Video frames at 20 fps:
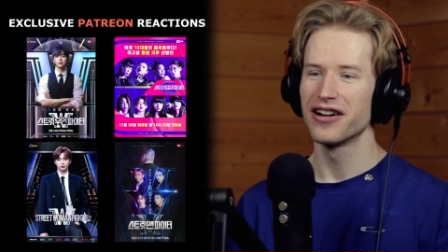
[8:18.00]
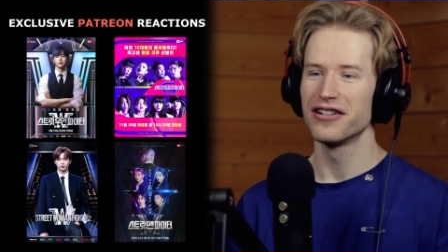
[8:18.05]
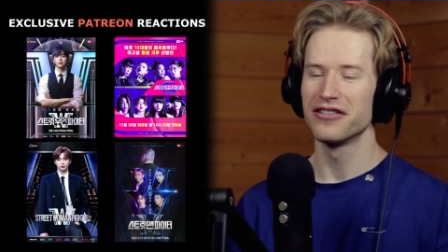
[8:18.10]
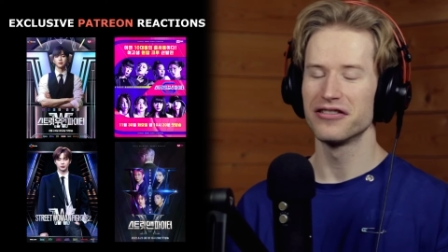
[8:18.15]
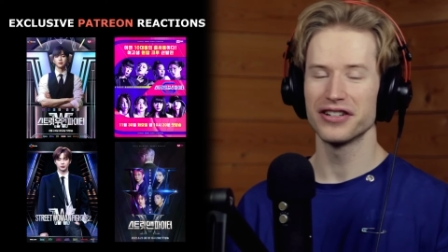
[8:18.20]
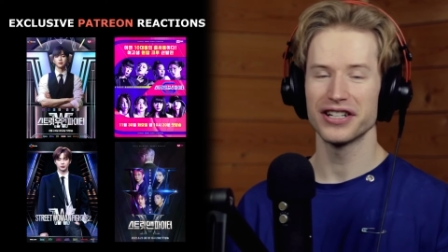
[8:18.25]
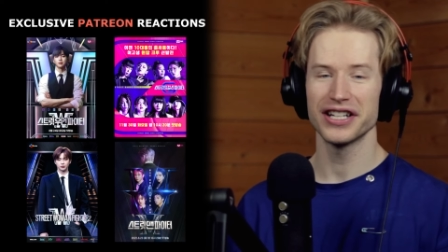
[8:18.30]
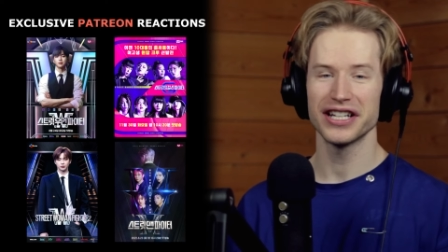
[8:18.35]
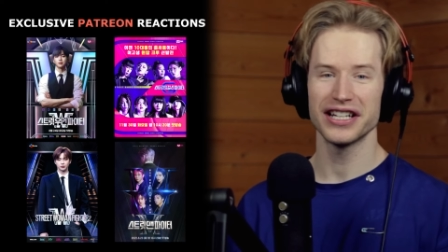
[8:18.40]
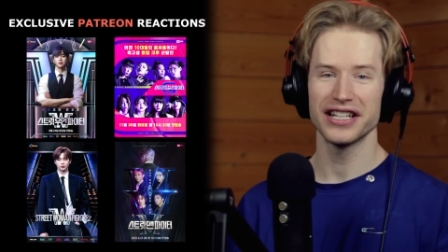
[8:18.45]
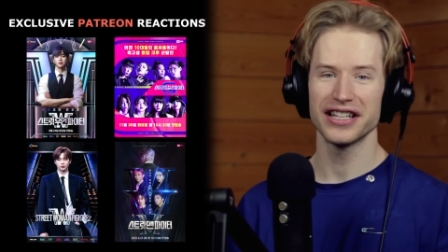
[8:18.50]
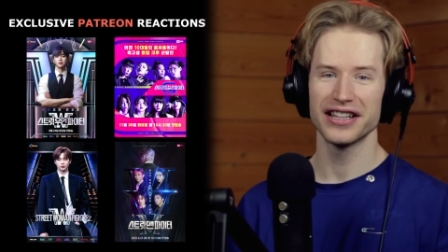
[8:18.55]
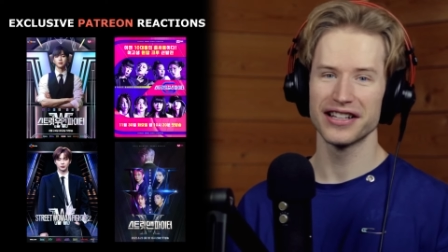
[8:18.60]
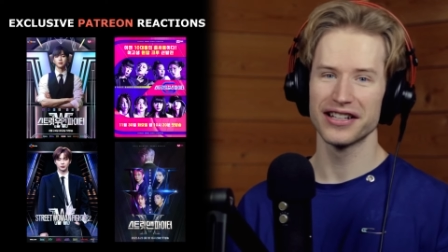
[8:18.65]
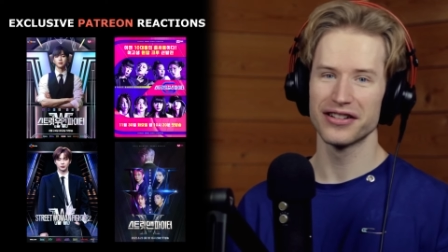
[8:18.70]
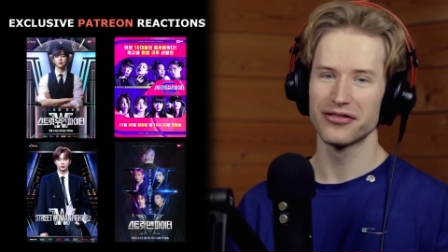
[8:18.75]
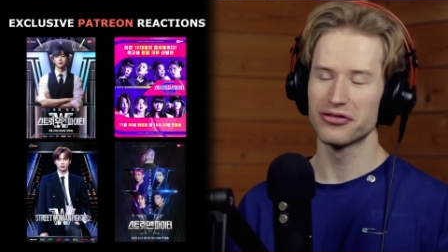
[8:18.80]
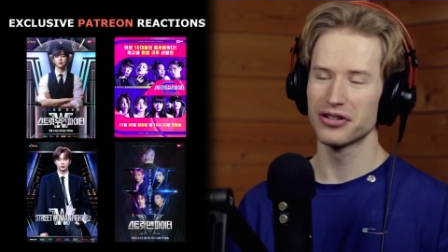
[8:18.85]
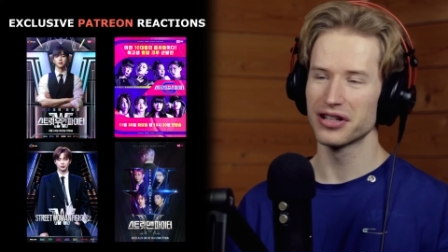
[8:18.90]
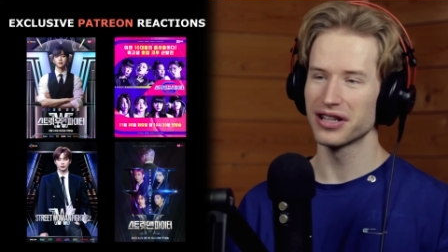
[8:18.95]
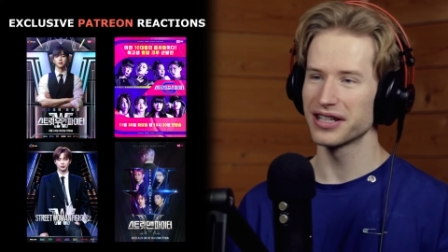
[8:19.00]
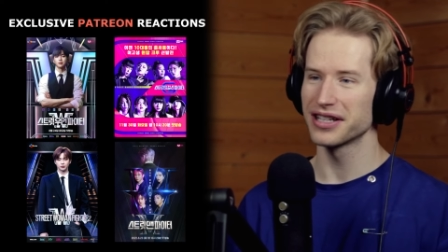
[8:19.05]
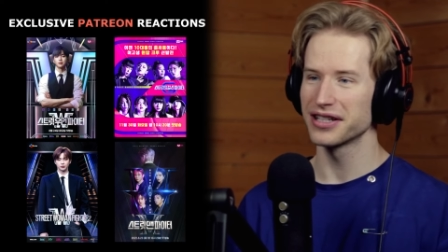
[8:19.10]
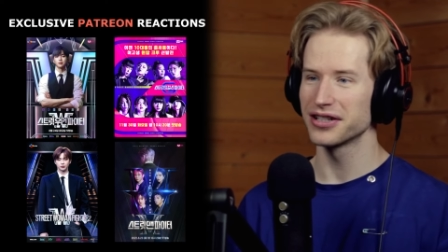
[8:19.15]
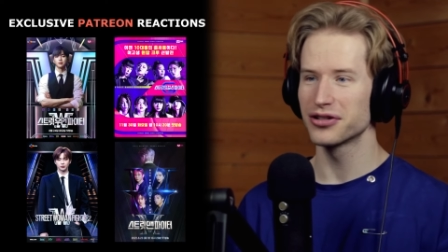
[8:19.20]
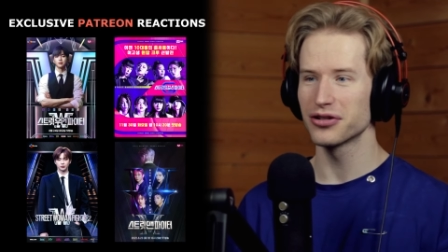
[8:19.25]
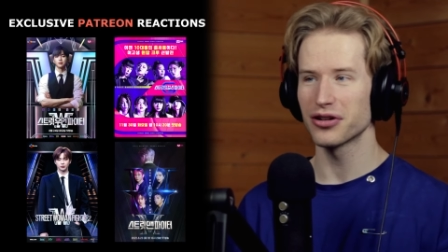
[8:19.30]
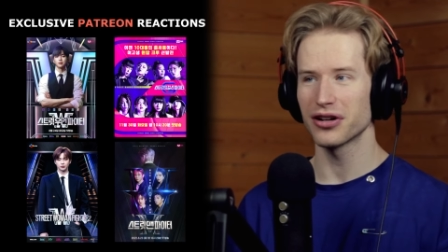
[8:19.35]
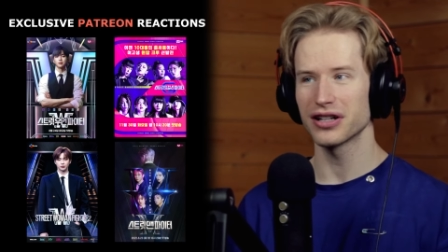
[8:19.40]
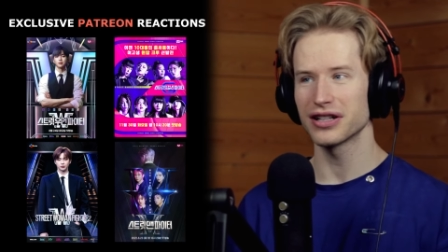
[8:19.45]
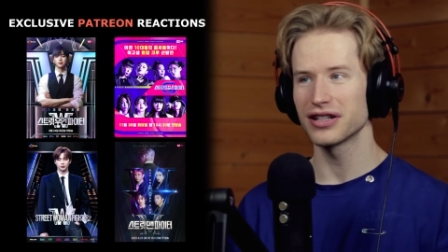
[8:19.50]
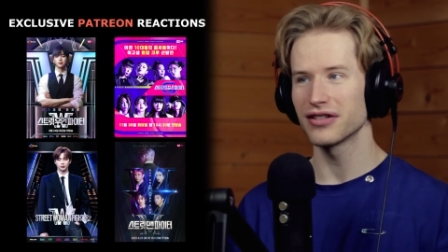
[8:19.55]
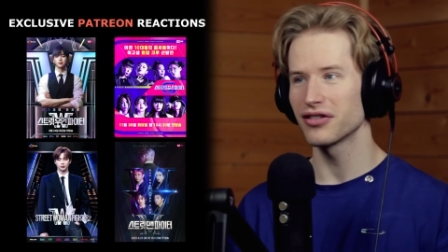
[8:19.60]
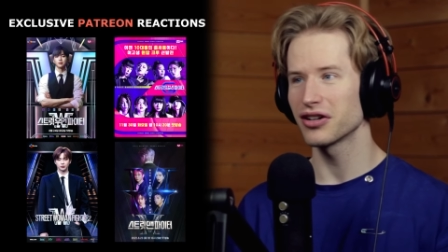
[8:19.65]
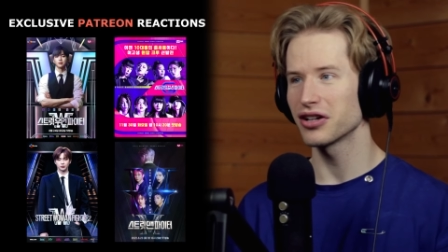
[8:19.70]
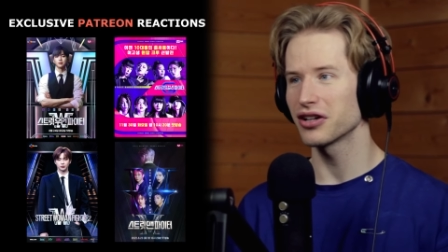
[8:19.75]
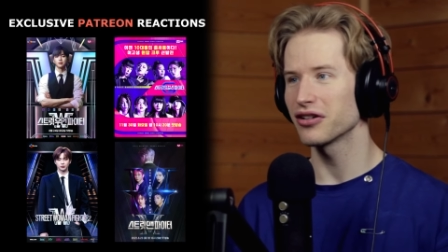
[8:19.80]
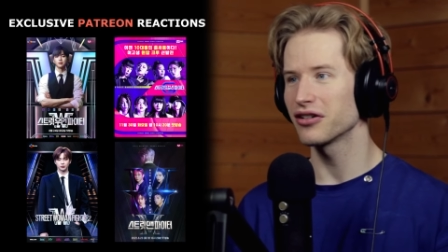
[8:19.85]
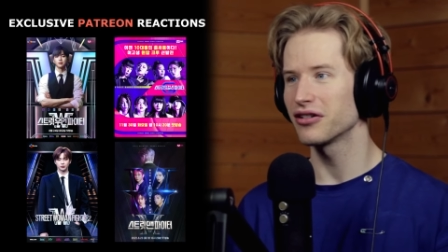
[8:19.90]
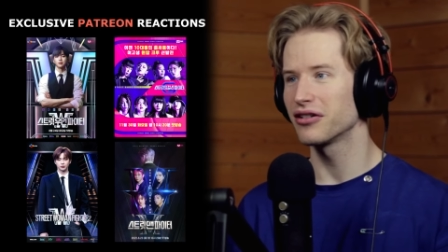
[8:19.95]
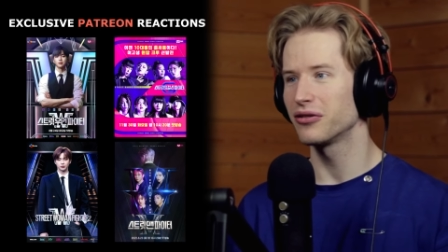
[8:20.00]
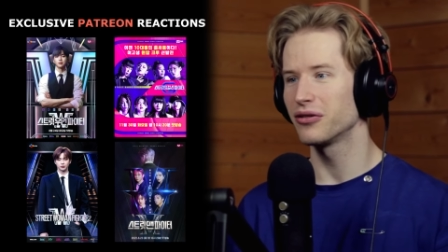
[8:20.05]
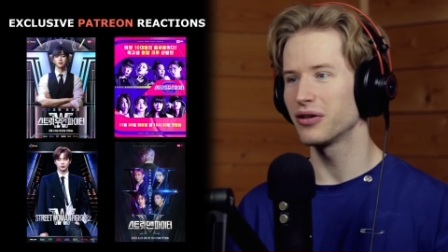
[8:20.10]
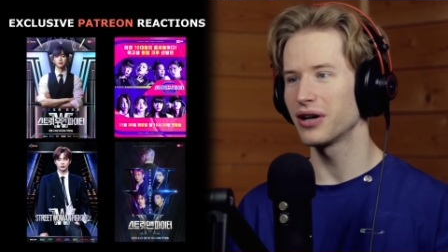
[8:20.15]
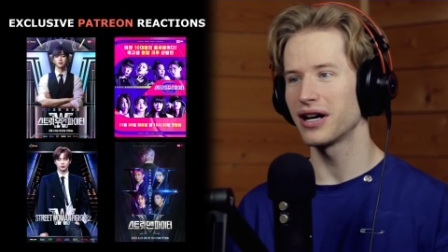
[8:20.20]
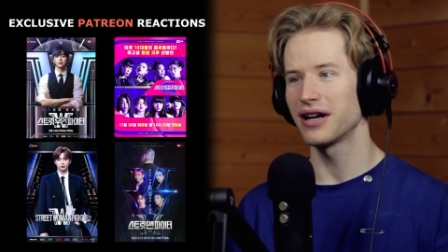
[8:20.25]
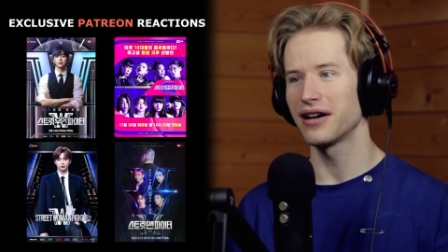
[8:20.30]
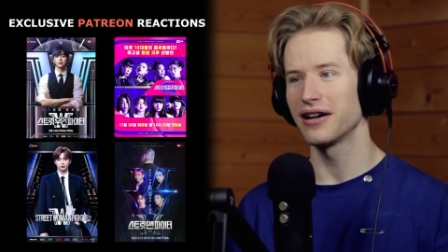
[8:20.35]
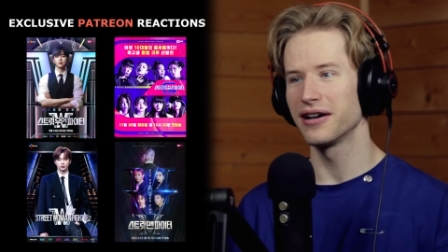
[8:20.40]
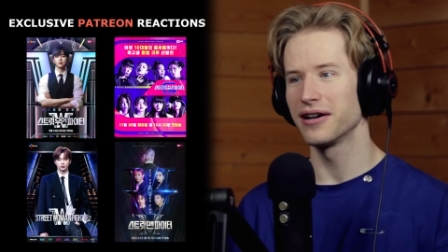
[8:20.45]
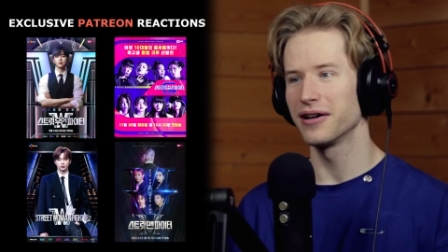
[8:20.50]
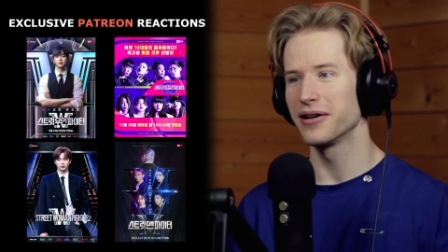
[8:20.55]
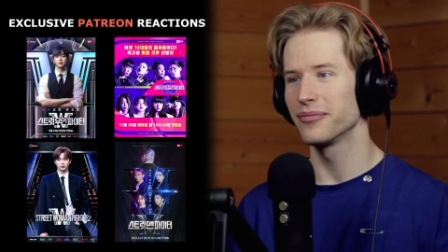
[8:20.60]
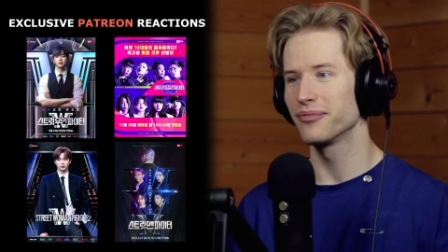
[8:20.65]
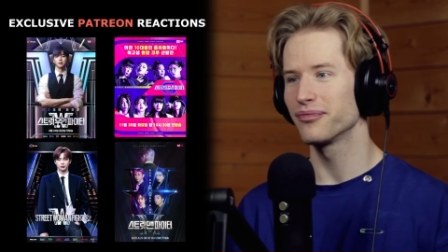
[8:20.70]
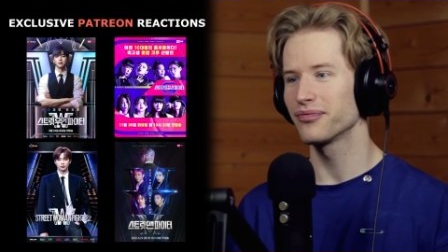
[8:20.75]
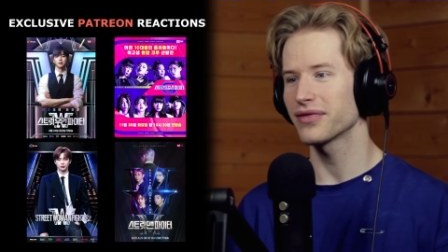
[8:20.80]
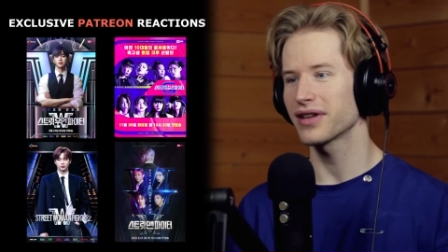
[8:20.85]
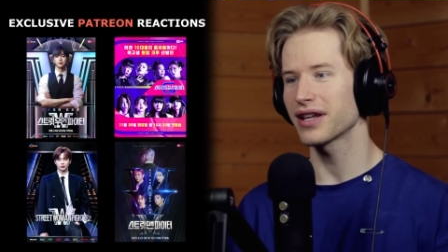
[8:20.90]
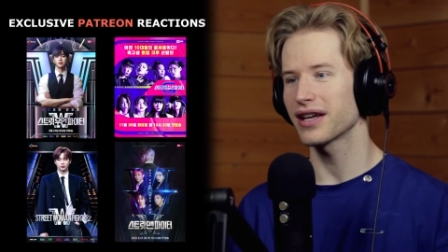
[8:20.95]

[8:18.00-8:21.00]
Really, really enjoyed the video, um,